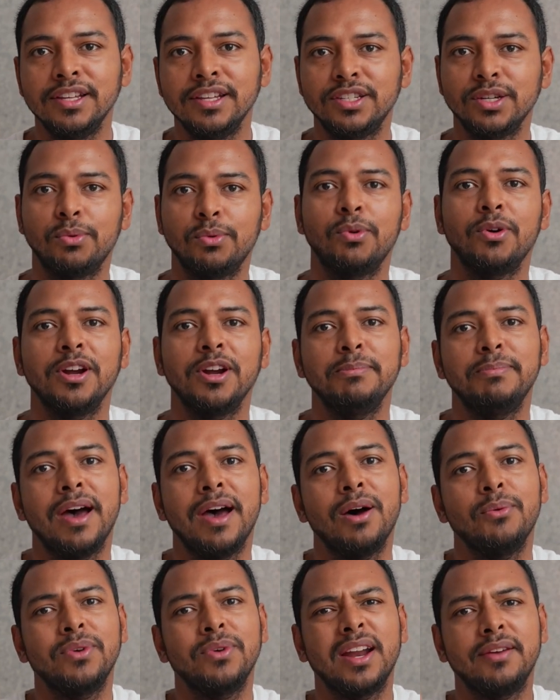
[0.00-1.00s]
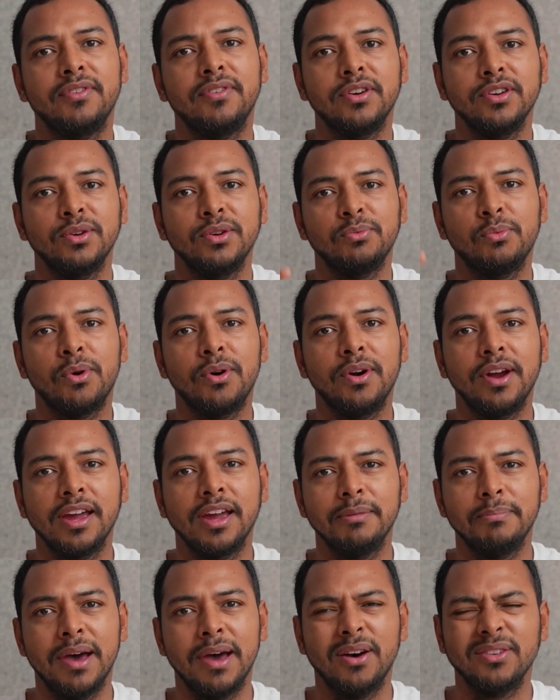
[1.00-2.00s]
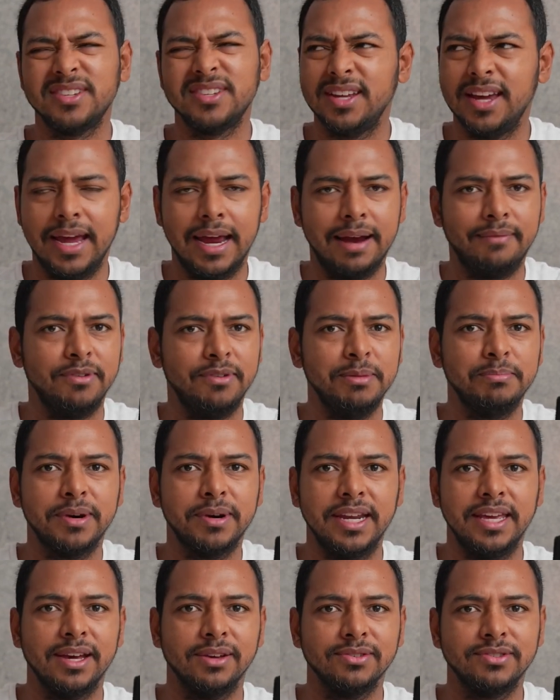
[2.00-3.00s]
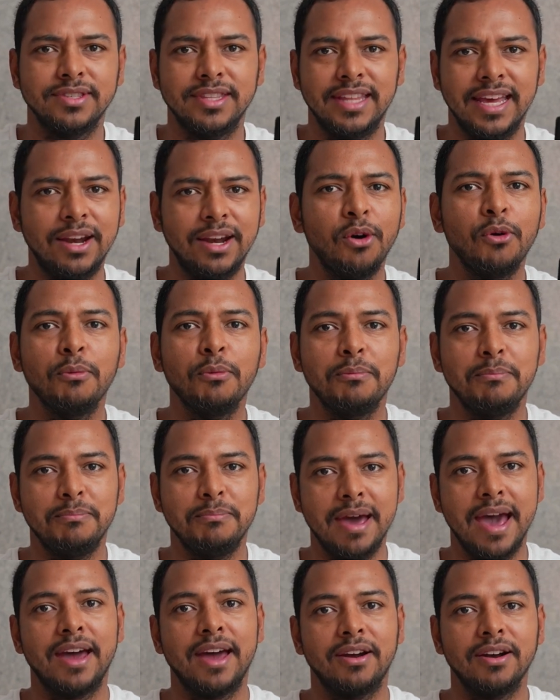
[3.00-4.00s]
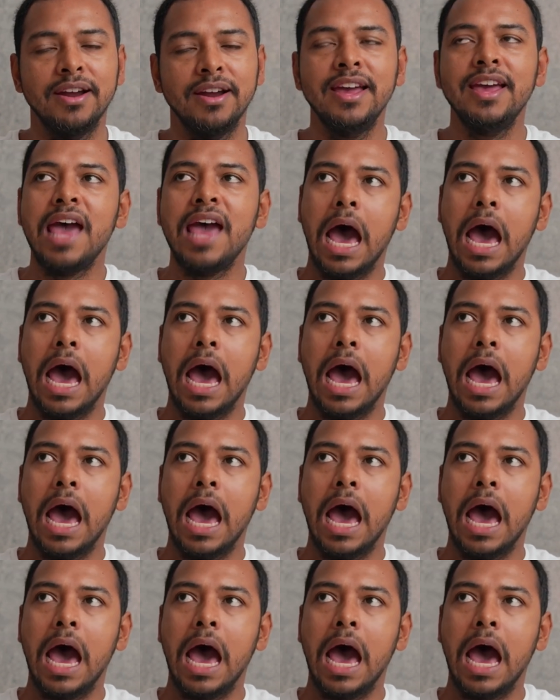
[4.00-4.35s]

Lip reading: to worry about whenever you're worrying about everybody else. They don't matter.